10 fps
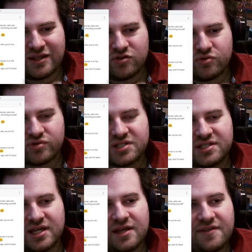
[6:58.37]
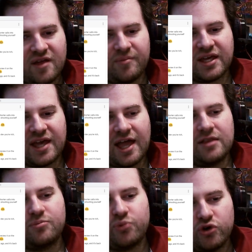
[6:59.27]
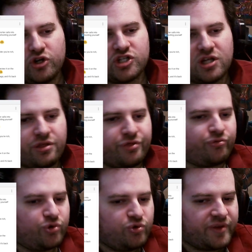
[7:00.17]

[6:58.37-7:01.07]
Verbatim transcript: you see them again pushing through the